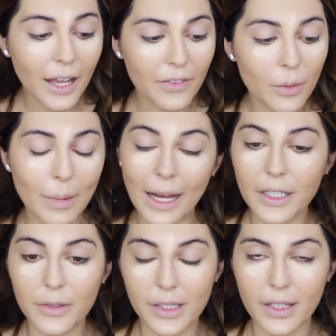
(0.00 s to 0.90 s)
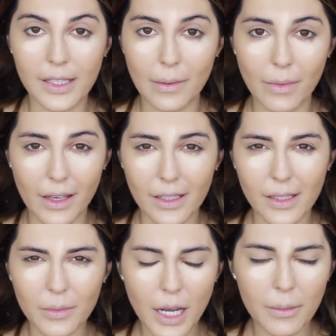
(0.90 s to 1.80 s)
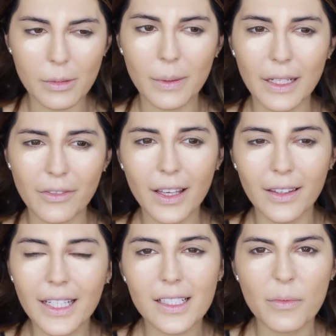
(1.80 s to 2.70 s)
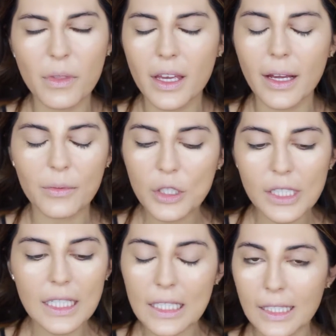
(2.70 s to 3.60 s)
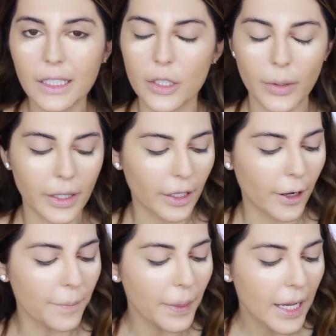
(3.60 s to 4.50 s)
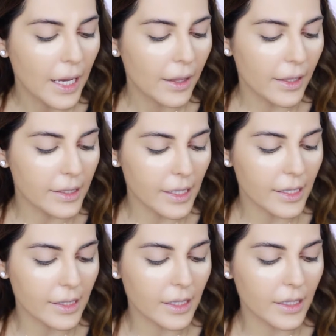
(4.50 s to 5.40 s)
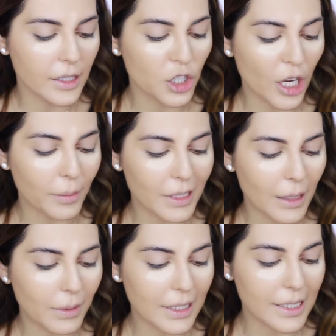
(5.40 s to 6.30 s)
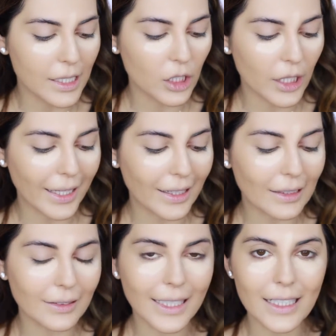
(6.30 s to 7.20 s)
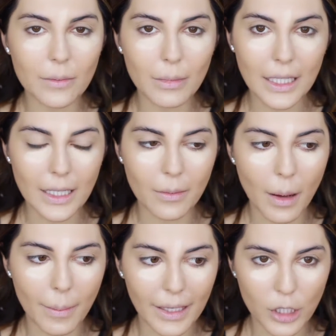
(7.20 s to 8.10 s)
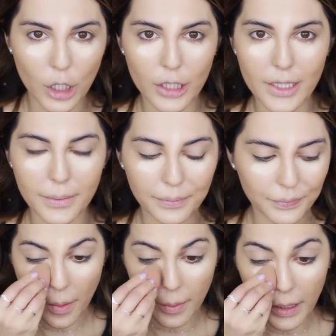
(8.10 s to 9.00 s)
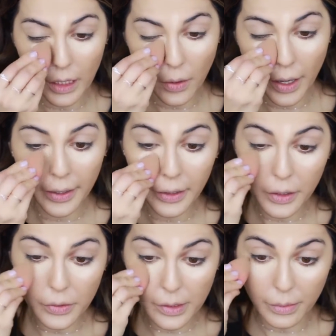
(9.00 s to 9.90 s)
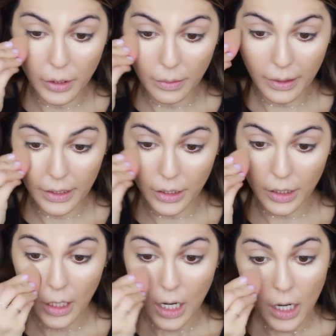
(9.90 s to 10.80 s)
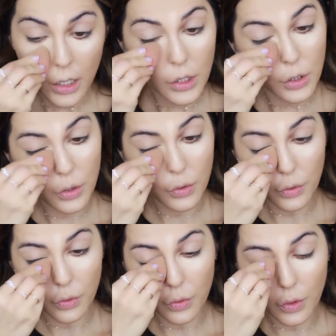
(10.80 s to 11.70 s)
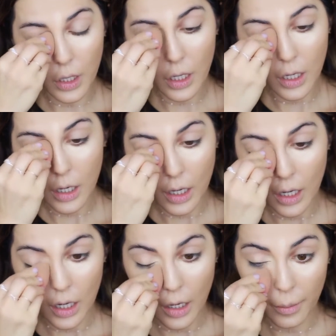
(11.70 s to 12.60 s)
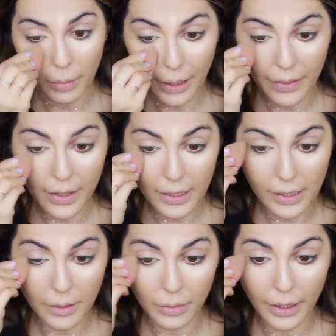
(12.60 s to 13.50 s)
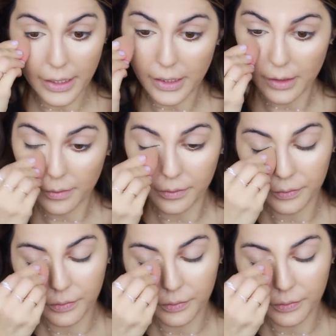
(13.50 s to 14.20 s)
I feel bad using the same thing sometimes, but if I like something, I'm just gonna stick to it, you know? This is the Shape Tape concealer in Light Medium by Tarte. I'm gonna go ahead and use a beauty blender to blend this in place.